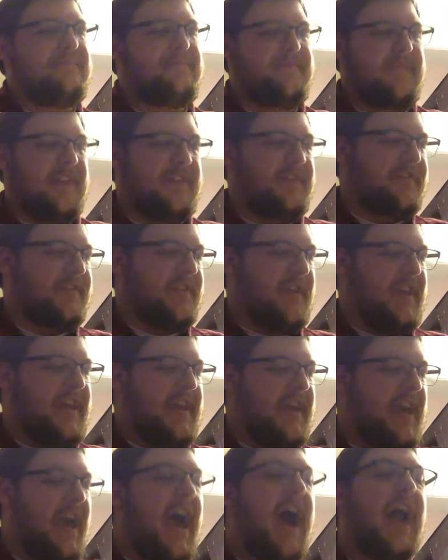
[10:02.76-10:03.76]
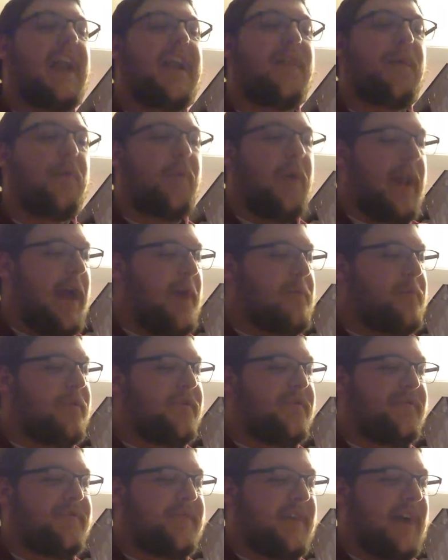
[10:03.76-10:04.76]
Let's see. Another one I
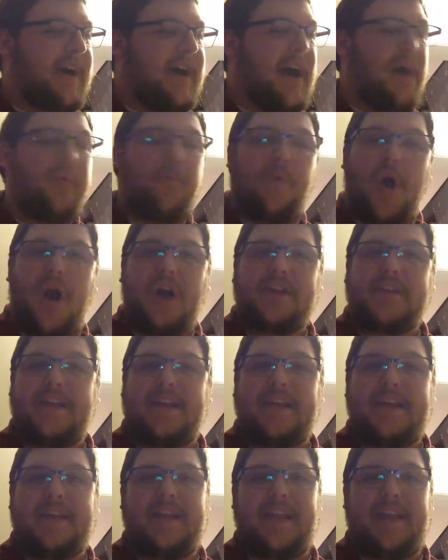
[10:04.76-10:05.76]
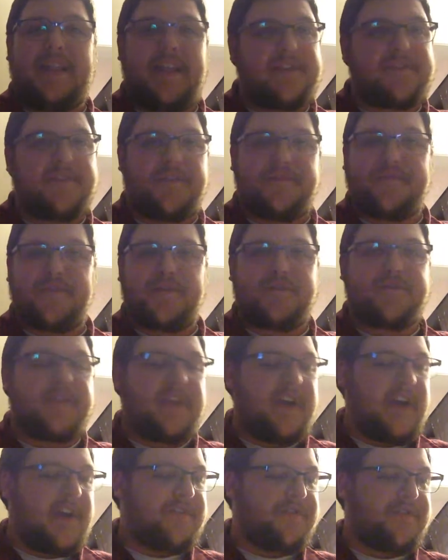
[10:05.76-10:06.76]
walked in, and that's the first
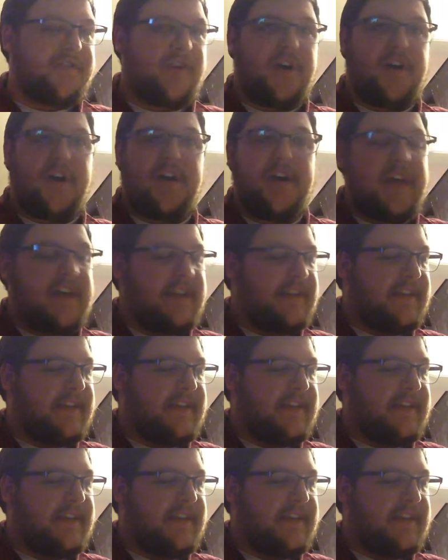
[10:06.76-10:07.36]
thing I saw.